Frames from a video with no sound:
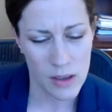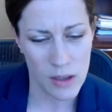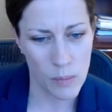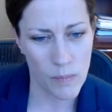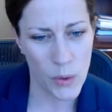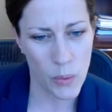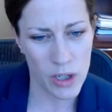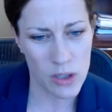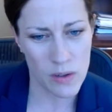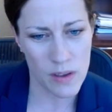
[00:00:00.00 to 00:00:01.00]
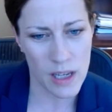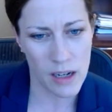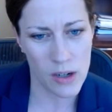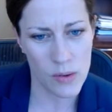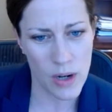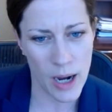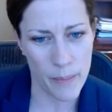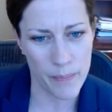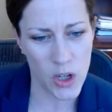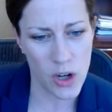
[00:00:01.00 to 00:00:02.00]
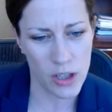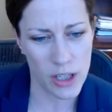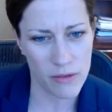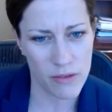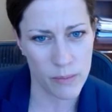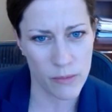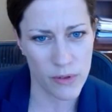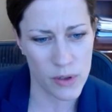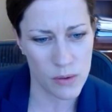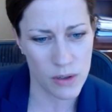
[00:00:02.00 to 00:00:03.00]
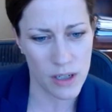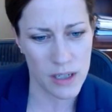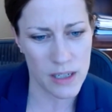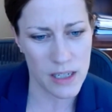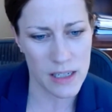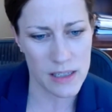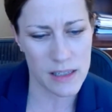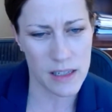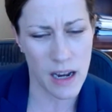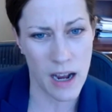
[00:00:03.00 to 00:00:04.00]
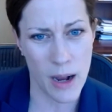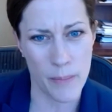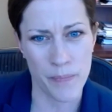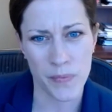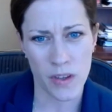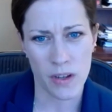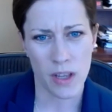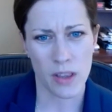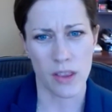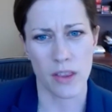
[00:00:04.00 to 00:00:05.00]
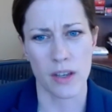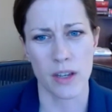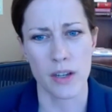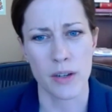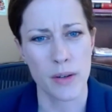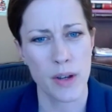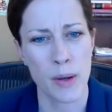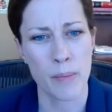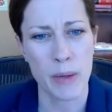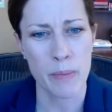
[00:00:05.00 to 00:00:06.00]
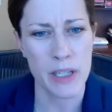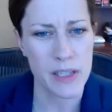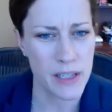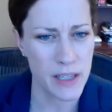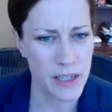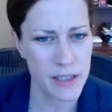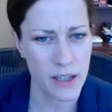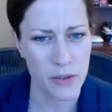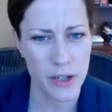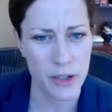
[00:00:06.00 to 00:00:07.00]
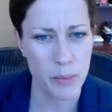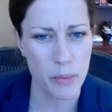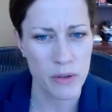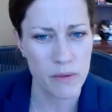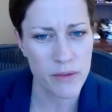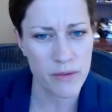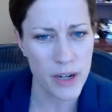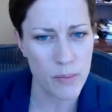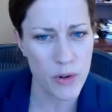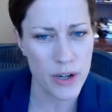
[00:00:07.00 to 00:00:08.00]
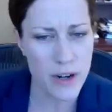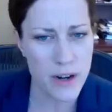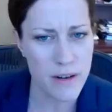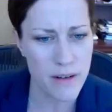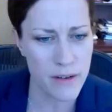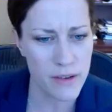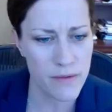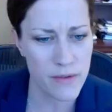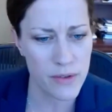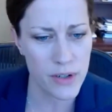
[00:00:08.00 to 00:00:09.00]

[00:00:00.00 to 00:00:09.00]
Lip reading: The one other thing I'll call out from FDORA is the amendments to the accelerated approval framework under the Food,